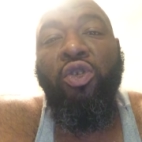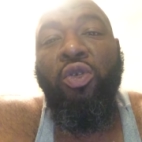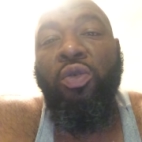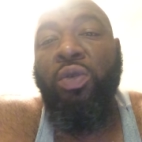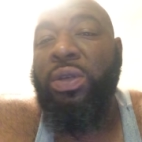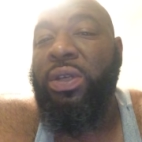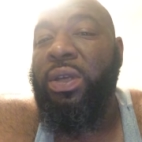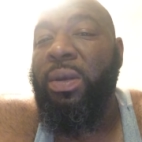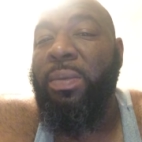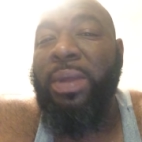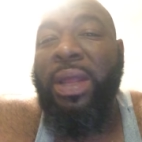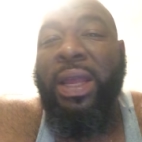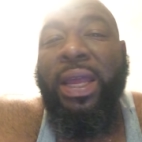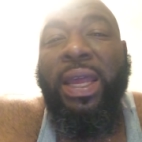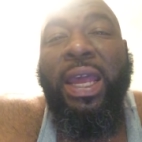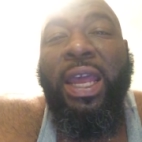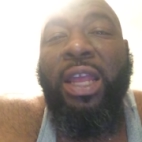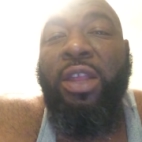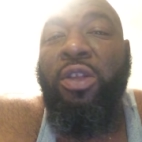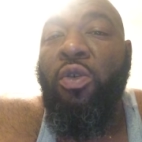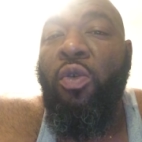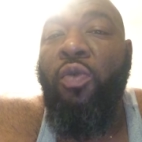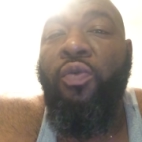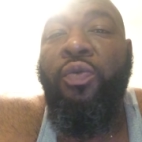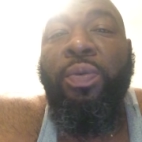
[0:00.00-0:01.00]
You some nigga
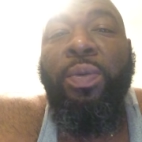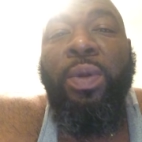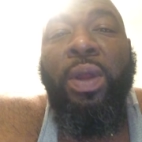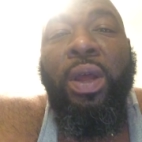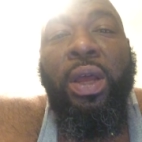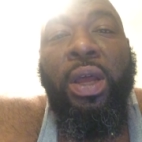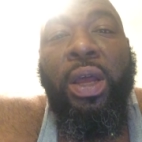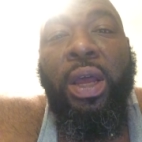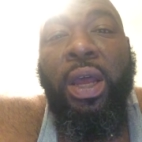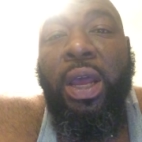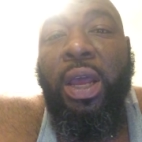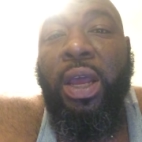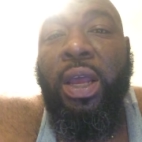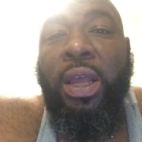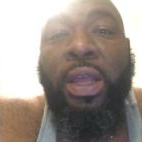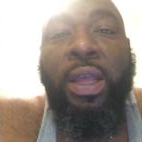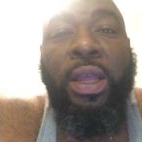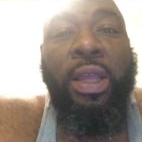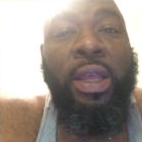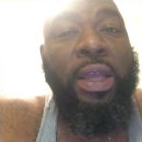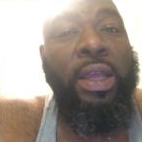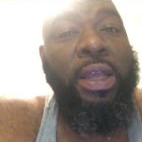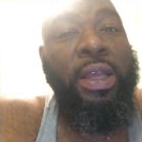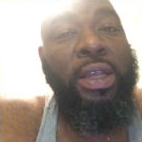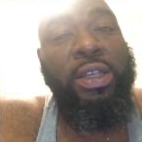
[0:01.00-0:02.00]
he knew from the hood.
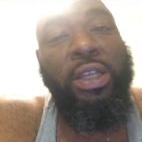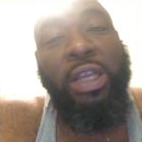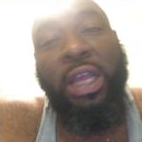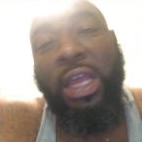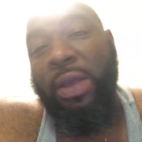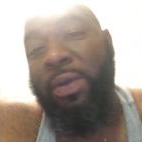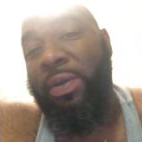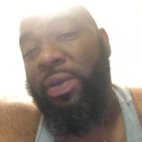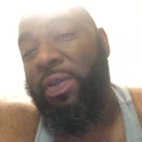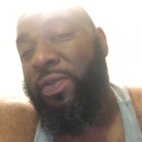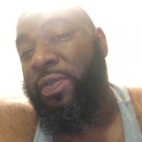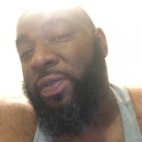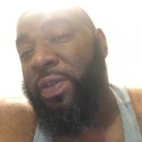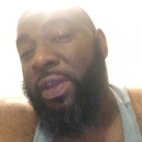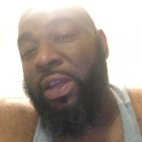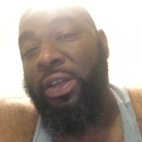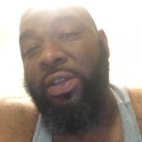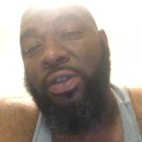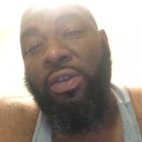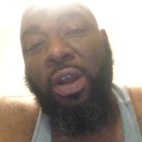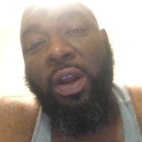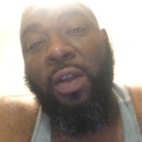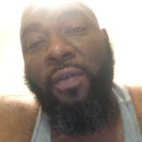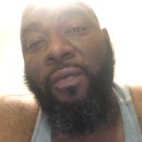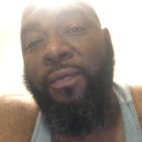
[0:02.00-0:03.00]
so he, was, he
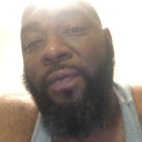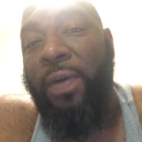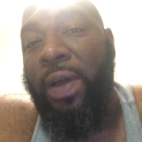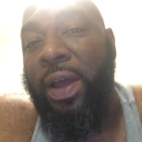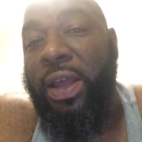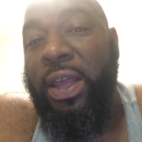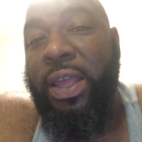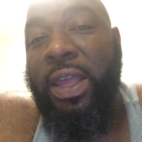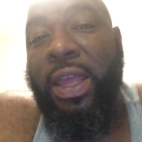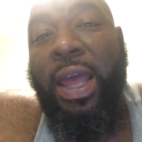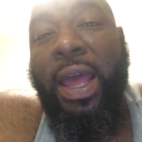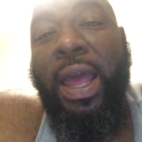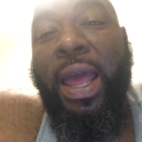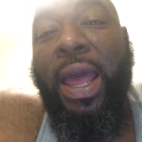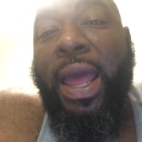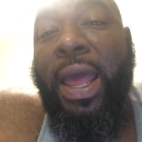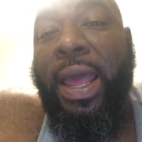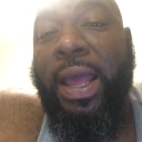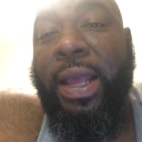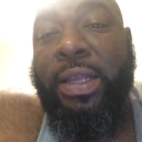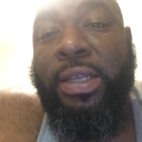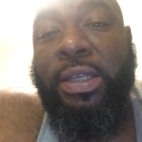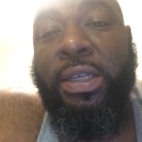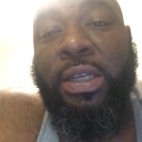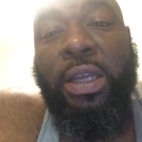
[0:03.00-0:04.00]
started fucking your
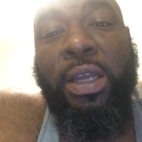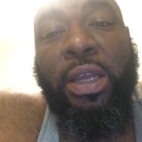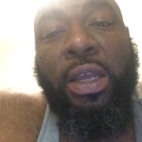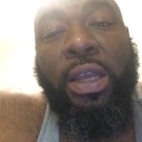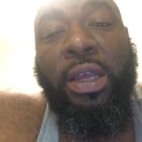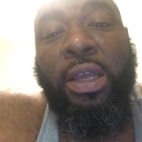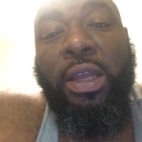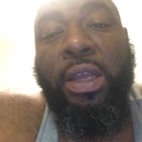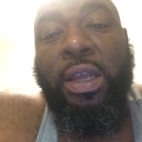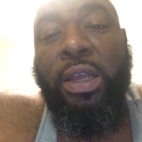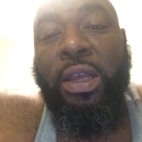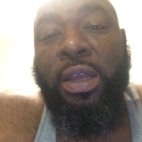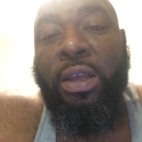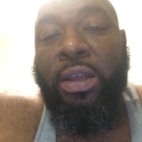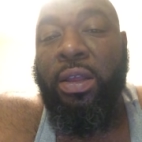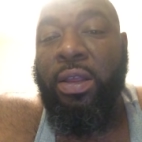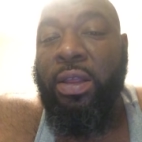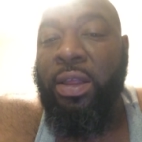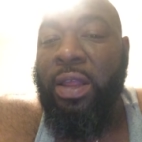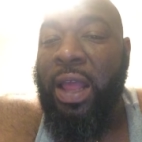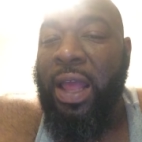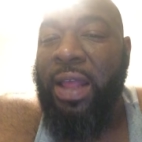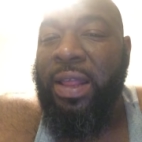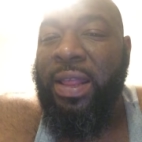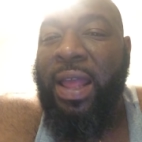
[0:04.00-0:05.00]
ex.
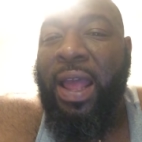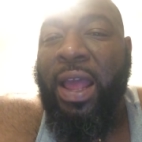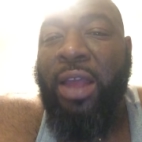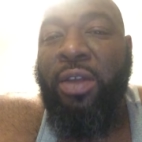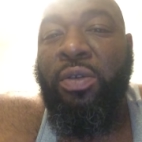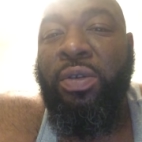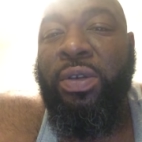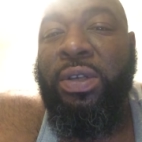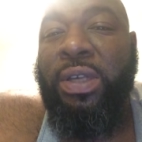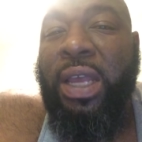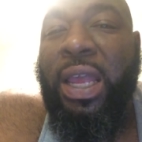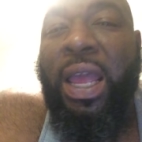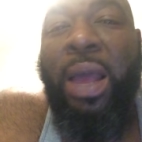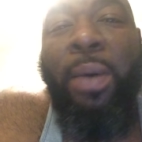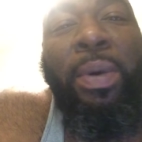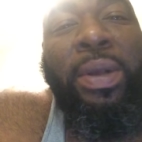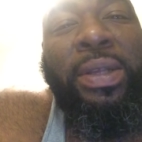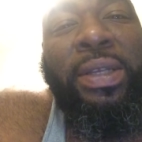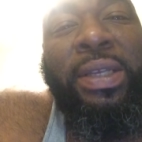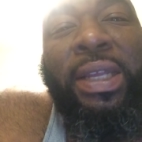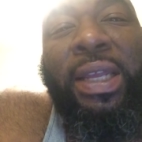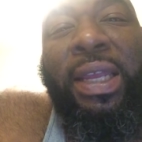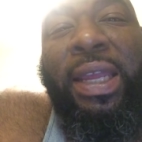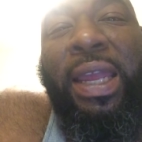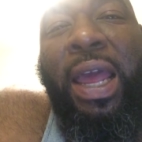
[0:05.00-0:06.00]
Now, now you say I
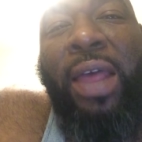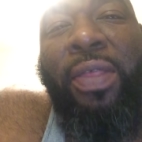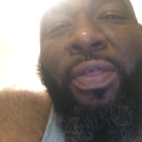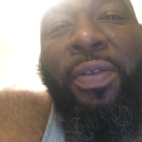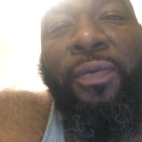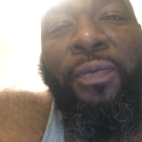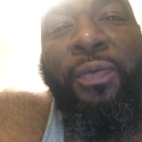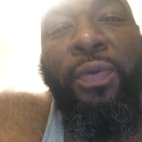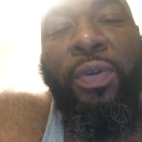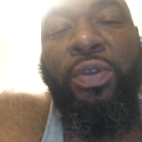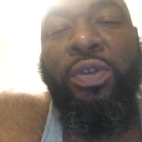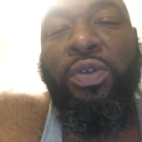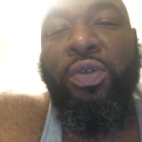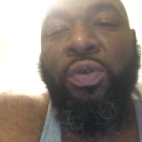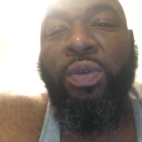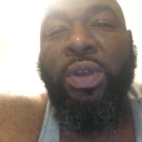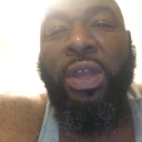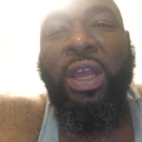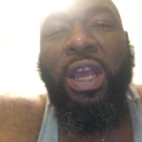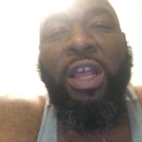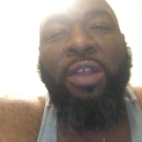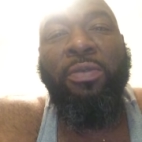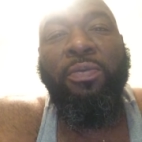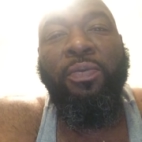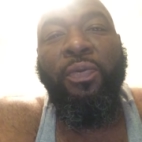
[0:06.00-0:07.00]
was together for two
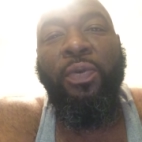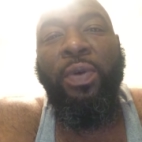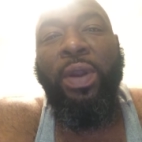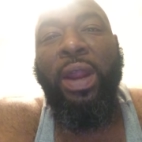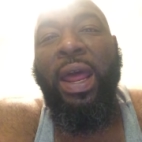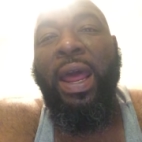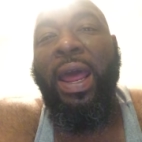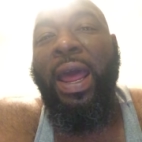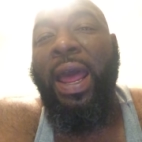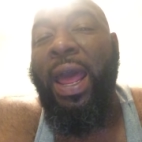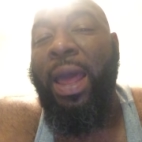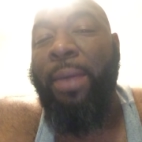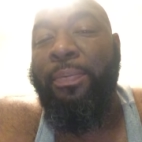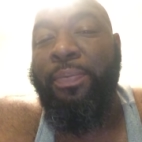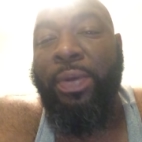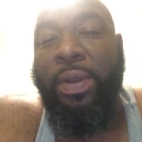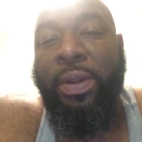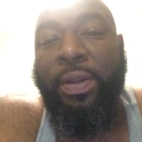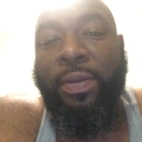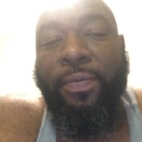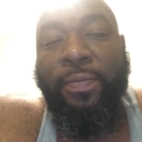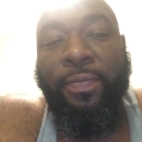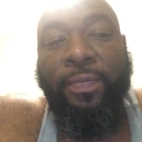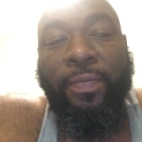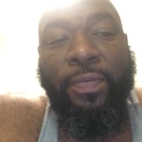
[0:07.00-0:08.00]
years before that
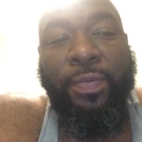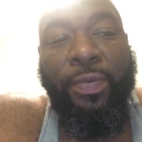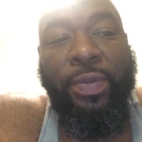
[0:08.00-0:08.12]
happened.